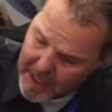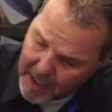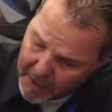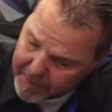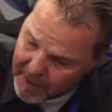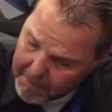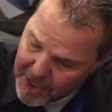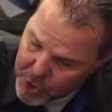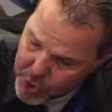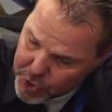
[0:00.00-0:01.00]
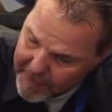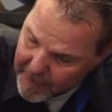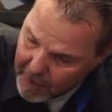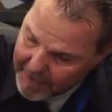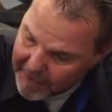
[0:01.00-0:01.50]
and I'm gonna make sure
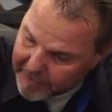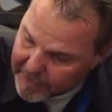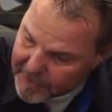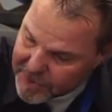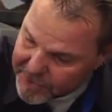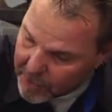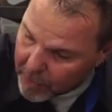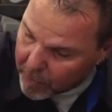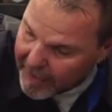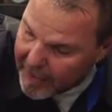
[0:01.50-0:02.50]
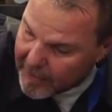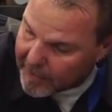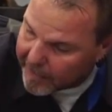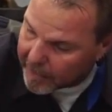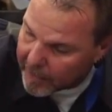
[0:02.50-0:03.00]
that all my clearances are okay
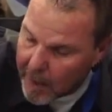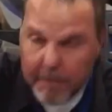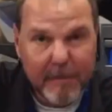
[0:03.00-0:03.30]
here